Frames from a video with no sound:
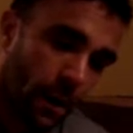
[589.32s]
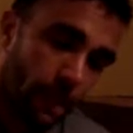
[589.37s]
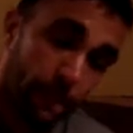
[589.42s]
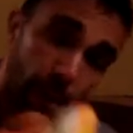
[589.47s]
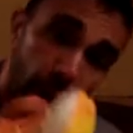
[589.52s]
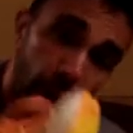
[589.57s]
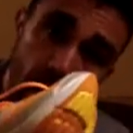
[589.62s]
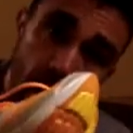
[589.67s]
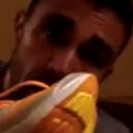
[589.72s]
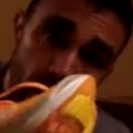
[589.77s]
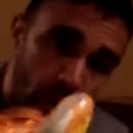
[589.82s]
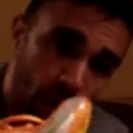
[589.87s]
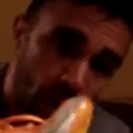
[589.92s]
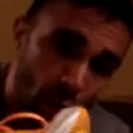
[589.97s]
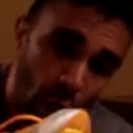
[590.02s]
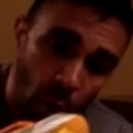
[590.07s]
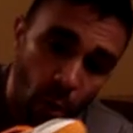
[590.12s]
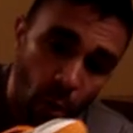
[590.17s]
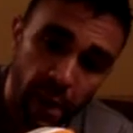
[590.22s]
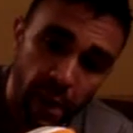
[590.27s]
but you
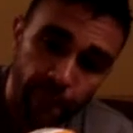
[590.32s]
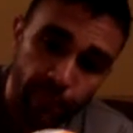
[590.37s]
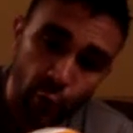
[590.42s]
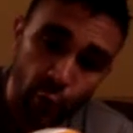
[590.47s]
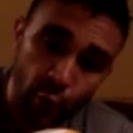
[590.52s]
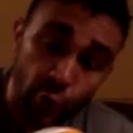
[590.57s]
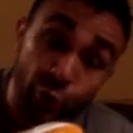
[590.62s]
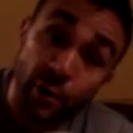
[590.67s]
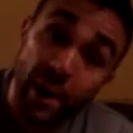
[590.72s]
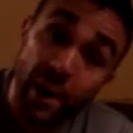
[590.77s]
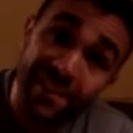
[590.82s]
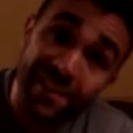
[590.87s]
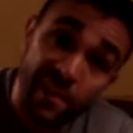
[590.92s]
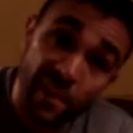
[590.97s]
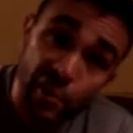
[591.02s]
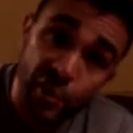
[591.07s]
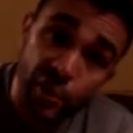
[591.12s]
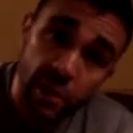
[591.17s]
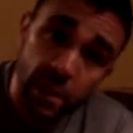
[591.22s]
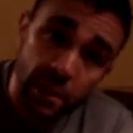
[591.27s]
know, if you're
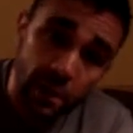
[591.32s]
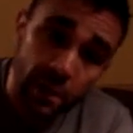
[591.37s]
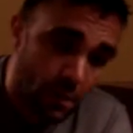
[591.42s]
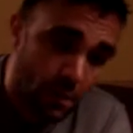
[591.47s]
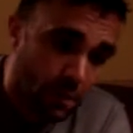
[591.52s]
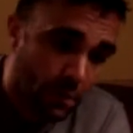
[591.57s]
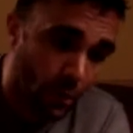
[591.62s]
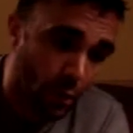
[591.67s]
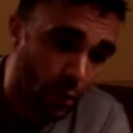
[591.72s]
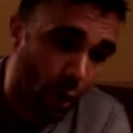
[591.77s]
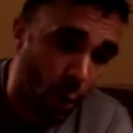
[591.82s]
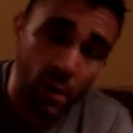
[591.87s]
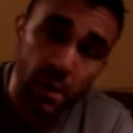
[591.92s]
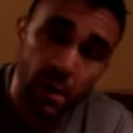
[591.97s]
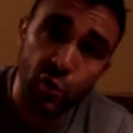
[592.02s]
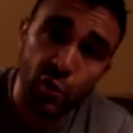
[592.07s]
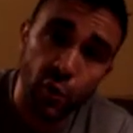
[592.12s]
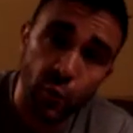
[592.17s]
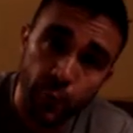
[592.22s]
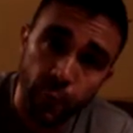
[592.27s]
transitioning,
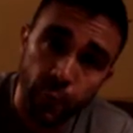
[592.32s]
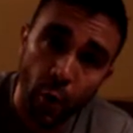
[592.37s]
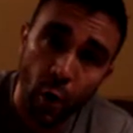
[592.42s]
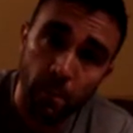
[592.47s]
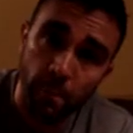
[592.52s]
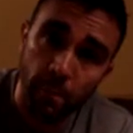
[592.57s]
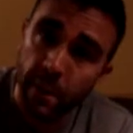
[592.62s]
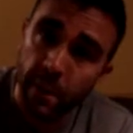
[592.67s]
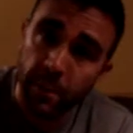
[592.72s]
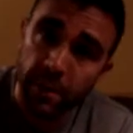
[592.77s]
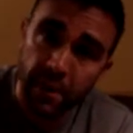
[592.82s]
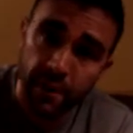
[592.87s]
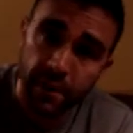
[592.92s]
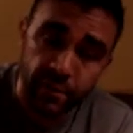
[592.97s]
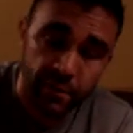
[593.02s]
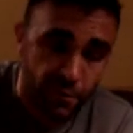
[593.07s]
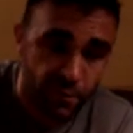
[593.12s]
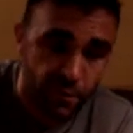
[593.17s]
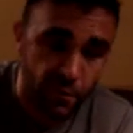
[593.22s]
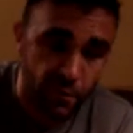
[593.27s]
going too far
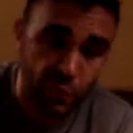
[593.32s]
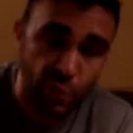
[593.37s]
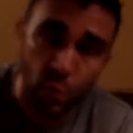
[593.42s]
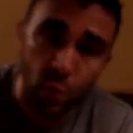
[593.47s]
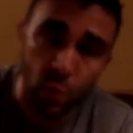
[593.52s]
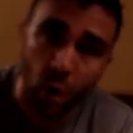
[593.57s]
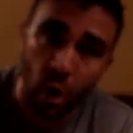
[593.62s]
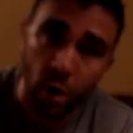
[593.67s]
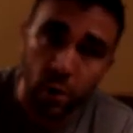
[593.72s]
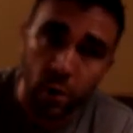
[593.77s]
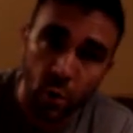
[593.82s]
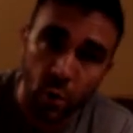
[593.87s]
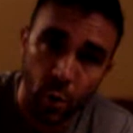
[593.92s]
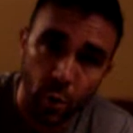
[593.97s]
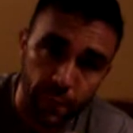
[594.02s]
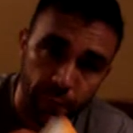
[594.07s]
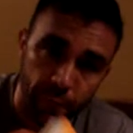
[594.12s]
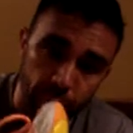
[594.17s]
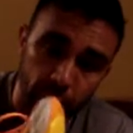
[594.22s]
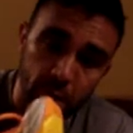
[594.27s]
minimalist is just too
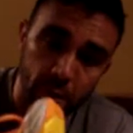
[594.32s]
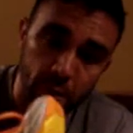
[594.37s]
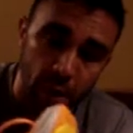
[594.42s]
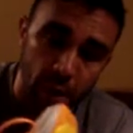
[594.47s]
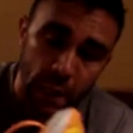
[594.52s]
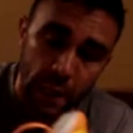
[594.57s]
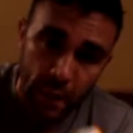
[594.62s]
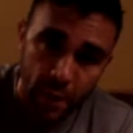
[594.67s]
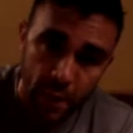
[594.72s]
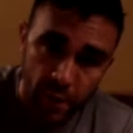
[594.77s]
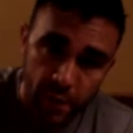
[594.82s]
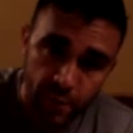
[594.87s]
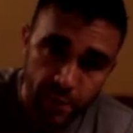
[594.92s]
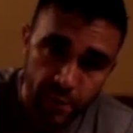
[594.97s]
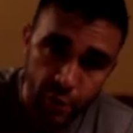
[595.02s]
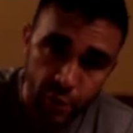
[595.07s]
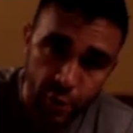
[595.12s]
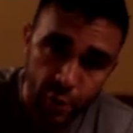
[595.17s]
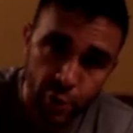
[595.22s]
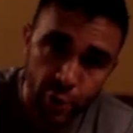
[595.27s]
hardcore for you, this
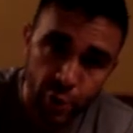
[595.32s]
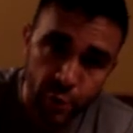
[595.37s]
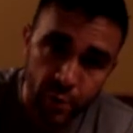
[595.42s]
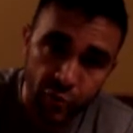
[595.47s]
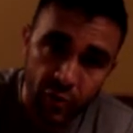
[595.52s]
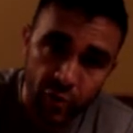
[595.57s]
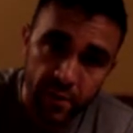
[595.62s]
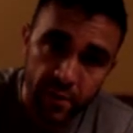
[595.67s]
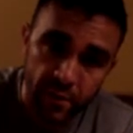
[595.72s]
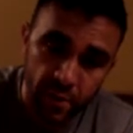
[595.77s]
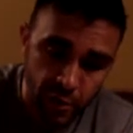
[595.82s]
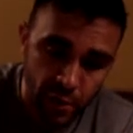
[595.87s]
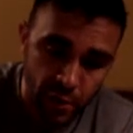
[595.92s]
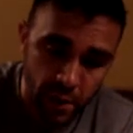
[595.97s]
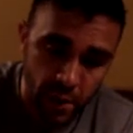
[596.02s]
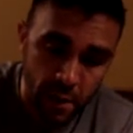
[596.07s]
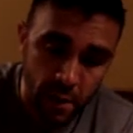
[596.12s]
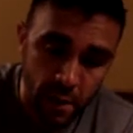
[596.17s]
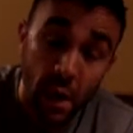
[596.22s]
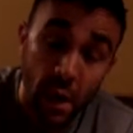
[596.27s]
is a good shoe to transition
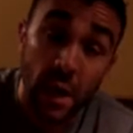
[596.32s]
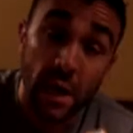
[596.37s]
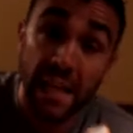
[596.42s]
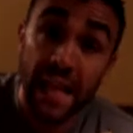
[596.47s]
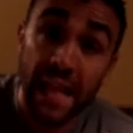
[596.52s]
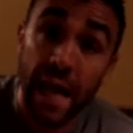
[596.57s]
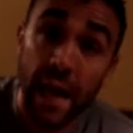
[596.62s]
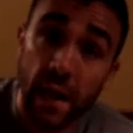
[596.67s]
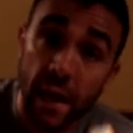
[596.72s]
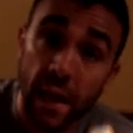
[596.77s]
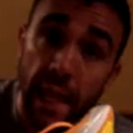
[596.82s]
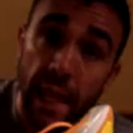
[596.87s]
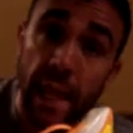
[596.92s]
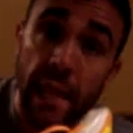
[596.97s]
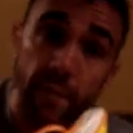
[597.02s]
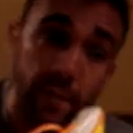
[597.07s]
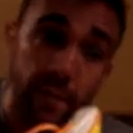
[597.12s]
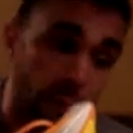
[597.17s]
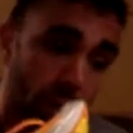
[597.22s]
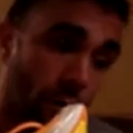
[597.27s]
in. Yet
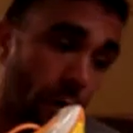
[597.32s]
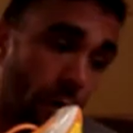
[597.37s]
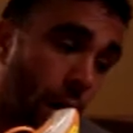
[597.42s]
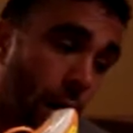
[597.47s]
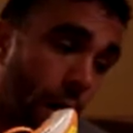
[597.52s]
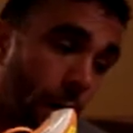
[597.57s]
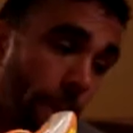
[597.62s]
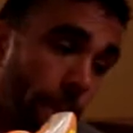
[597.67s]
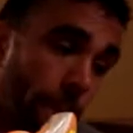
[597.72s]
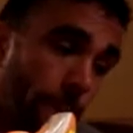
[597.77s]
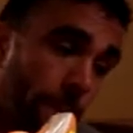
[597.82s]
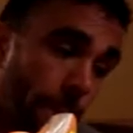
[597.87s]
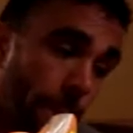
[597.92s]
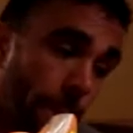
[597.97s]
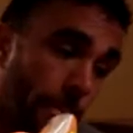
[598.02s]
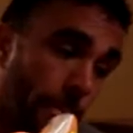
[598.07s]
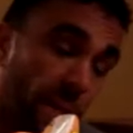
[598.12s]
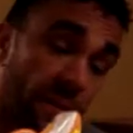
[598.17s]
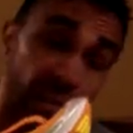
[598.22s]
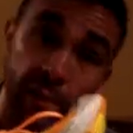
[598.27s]
again,
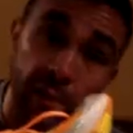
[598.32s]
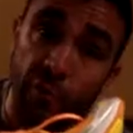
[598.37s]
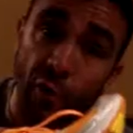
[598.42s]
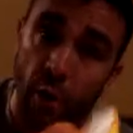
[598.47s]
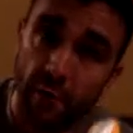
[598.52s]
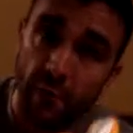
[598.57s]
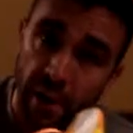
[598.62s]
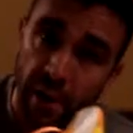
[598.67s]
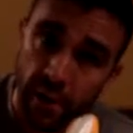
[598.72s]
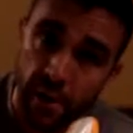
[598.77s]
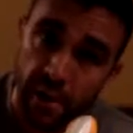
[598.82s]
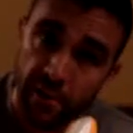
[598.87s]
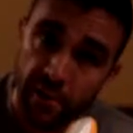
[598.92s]
these are very